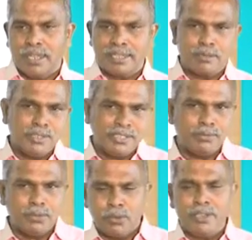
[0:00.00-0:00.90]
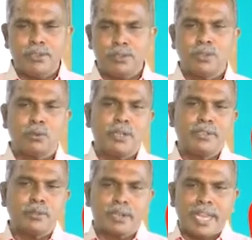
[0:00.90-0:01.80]
Otherwise, if you go, you are
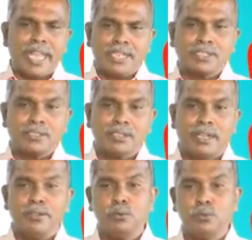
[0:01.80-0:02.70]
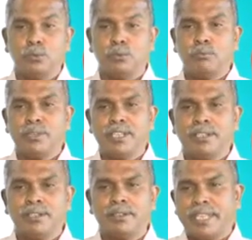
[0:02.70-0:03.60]
going to clash, and you
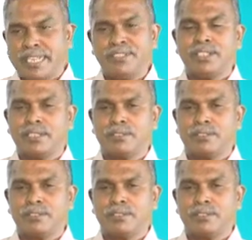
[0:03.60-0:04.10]
mean danger.